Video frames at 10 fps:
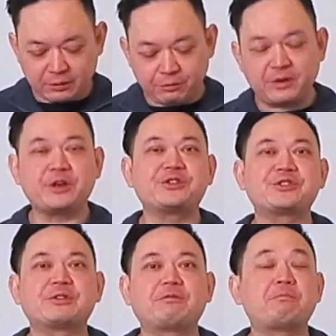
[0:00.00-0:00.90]

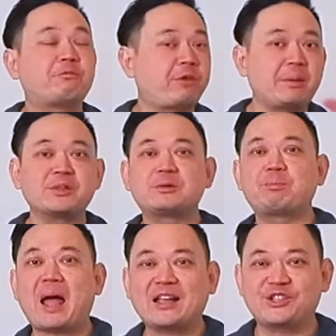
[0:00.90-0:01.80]
verse, famous
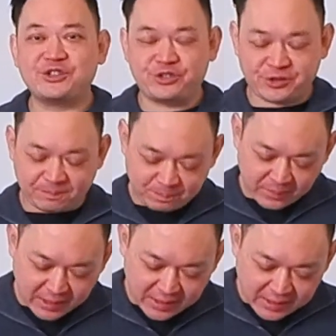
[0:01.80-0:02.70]
passage.
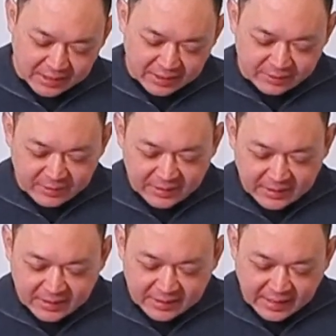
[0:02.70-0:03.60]

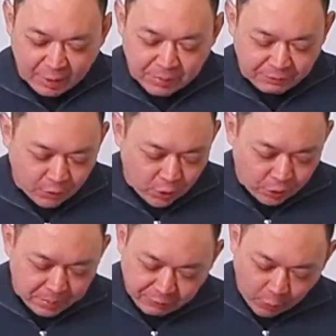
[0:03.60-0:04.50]
Now,
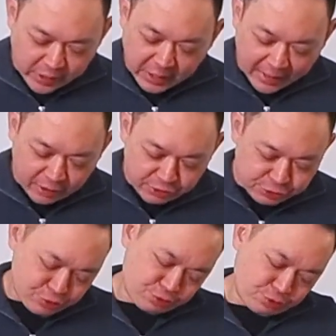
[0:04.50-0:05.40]
before we get
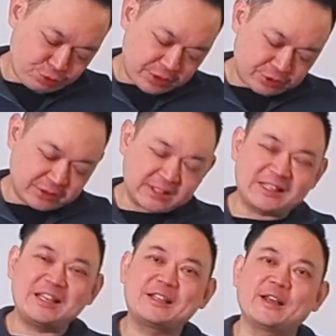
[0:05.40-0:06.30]
into the
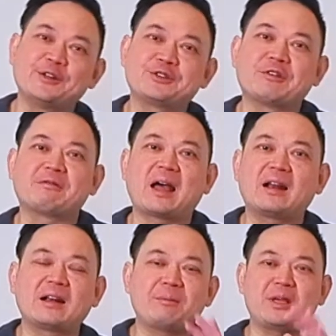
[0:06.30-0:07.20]
details of
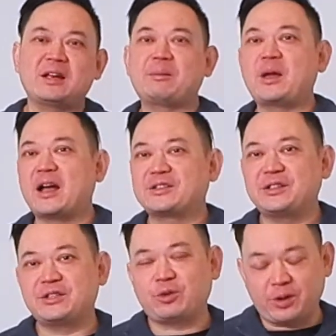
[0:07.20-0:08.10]
that, let me ask
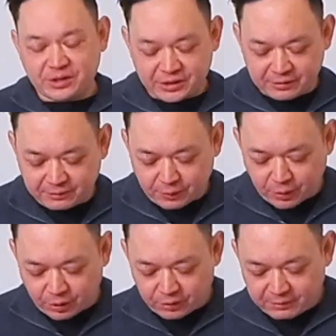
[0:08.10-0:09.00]
this question for
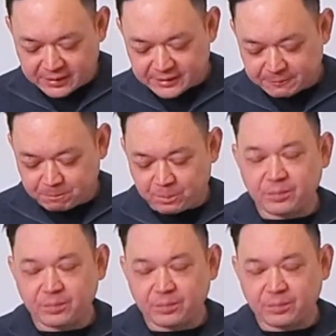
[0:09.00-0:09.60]
all of us.